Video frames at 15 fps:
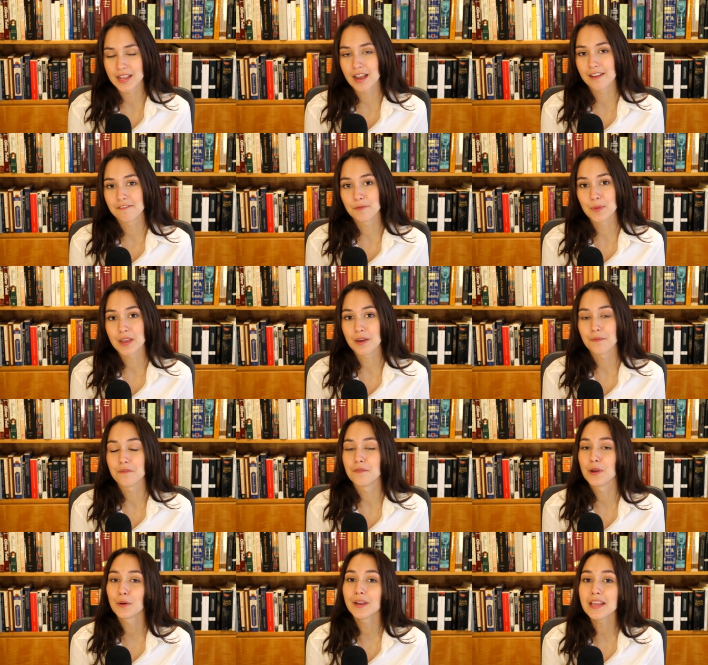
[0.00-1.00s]
I've become
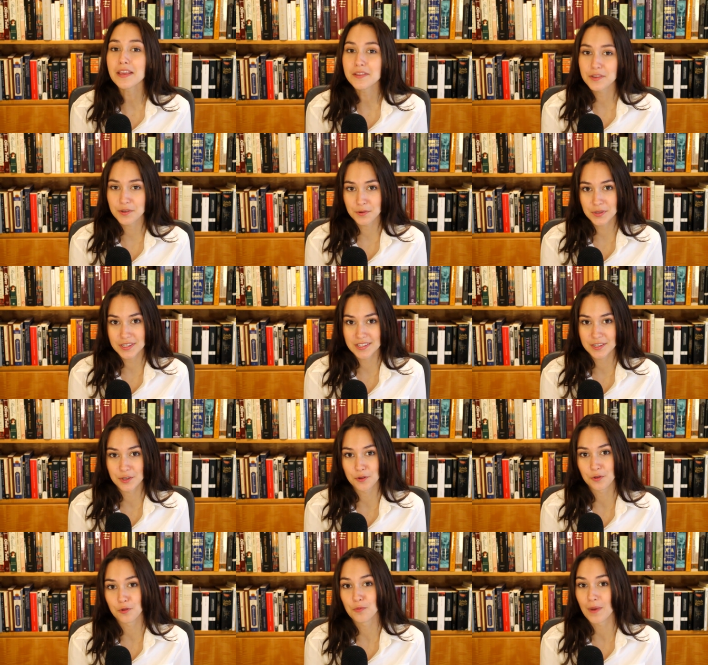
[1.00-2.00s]
very used
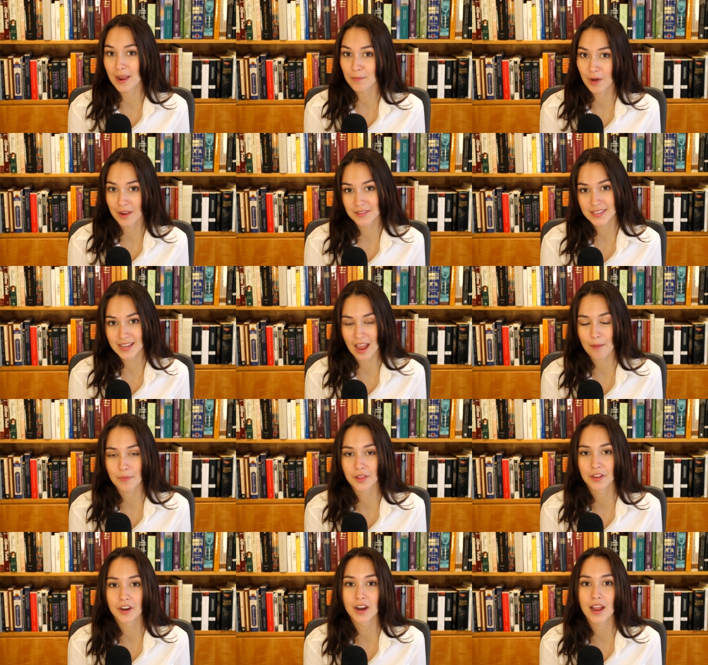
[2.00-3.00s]
to my Brown Scapular,